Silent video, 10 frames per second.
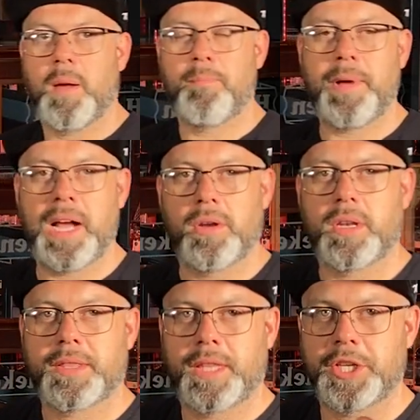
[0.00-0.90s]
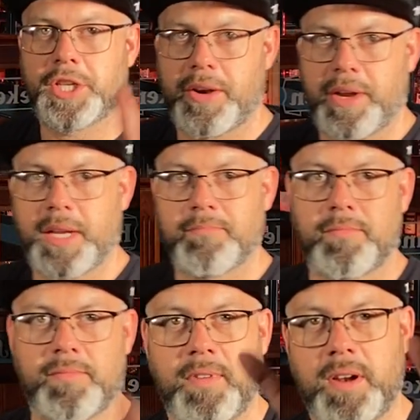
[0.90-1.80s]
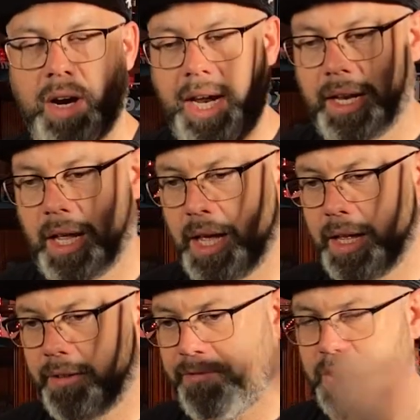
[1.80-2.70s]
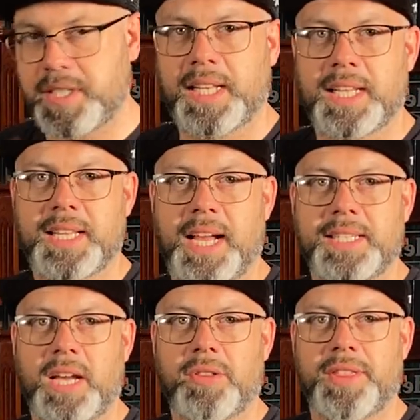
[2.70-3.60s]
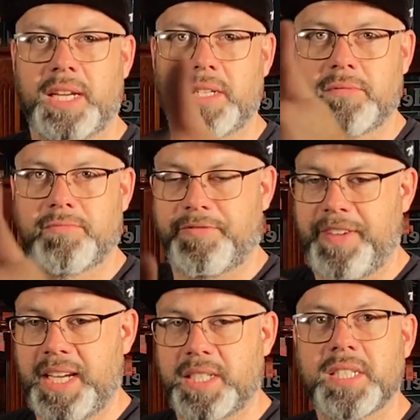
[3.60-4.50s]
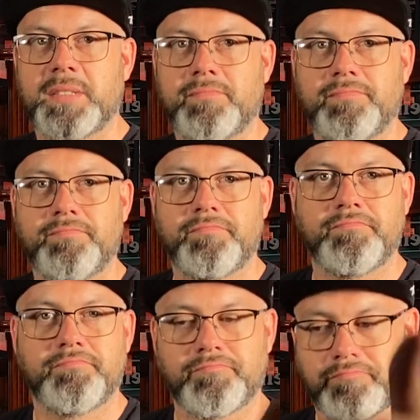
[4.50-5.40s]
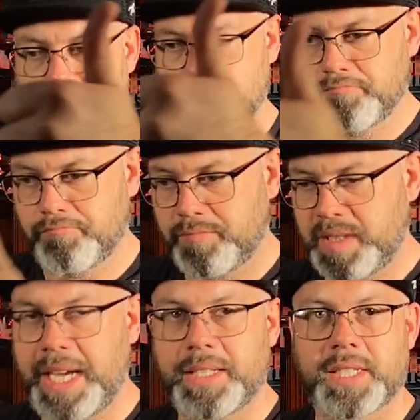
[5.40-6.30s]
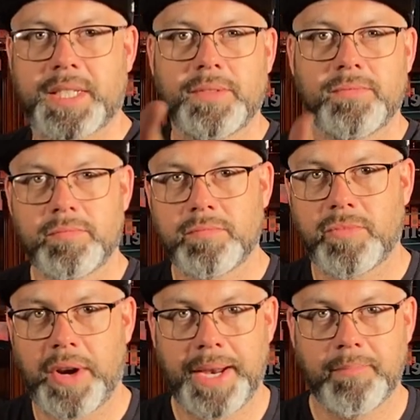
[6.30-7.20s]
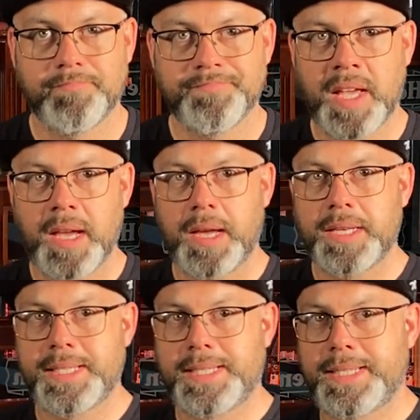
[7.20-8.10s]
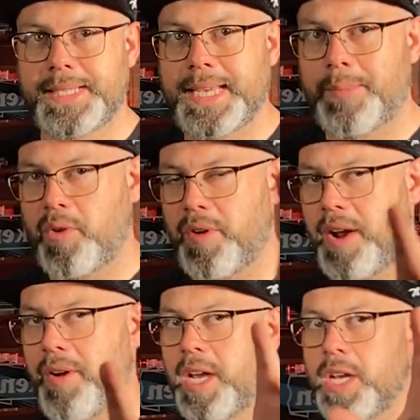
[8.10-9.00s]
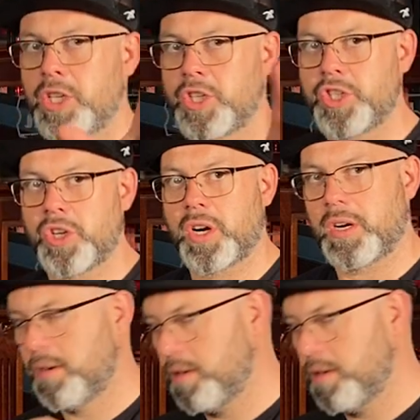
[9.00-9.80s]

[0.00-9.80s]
about the sherry, right? First thing that stands out, think figs, dates, right? Demerara sugar.